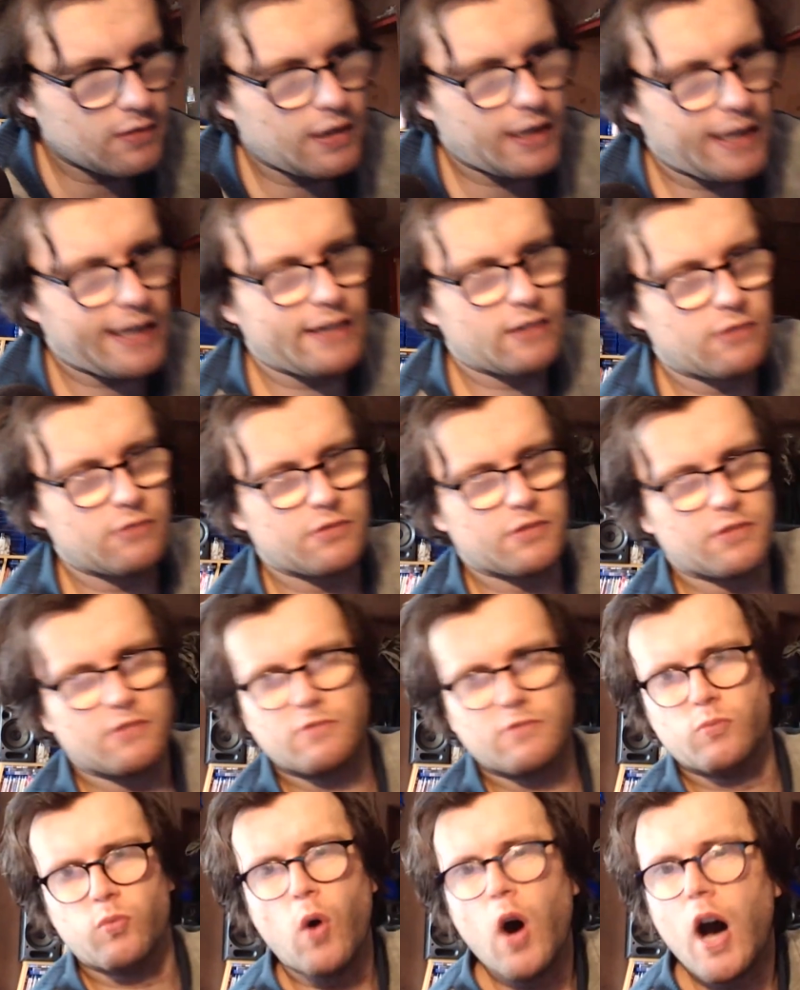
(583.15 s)
ales
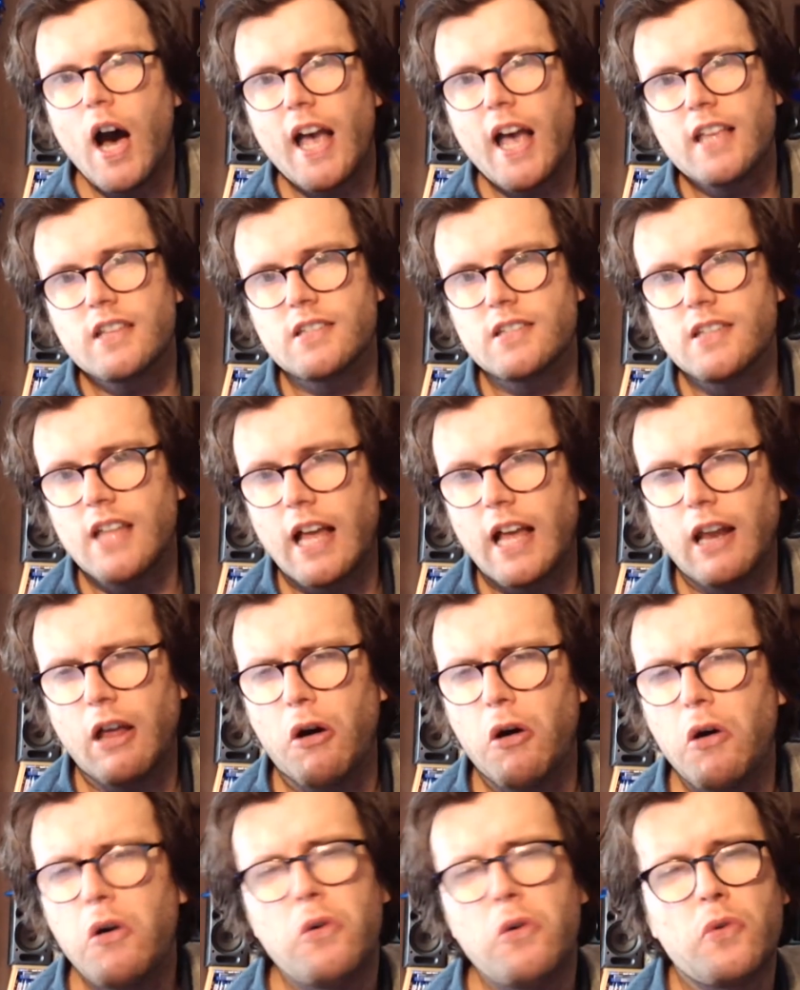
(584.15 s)
and wines and that, like,
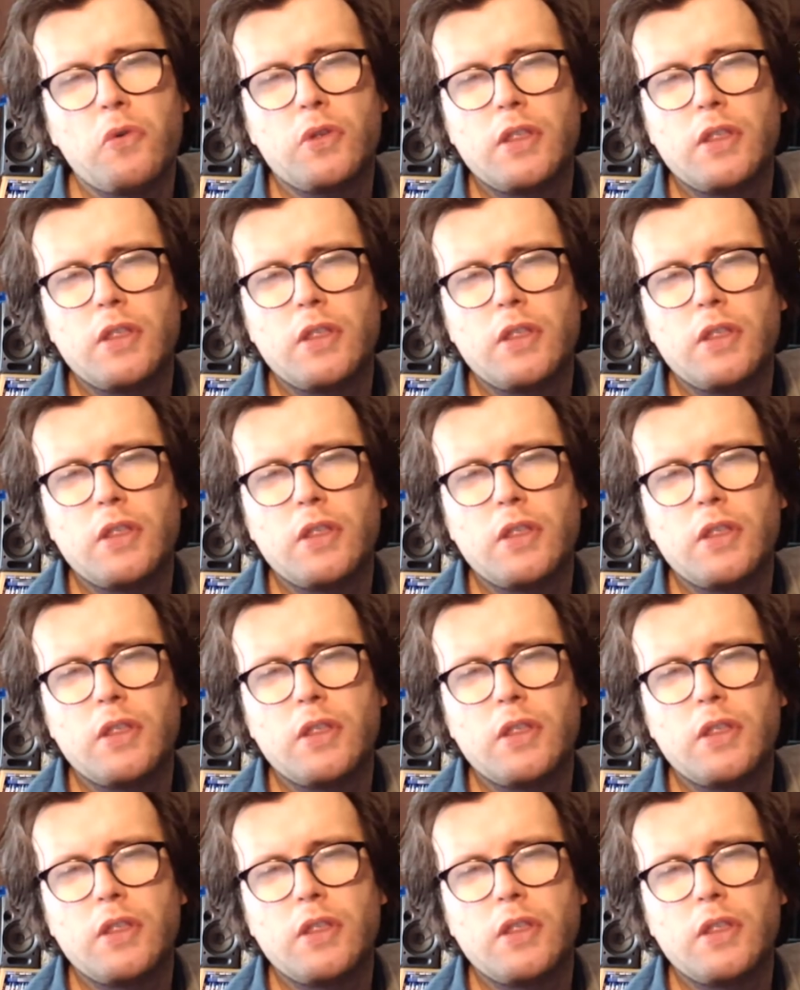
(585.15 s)
oh,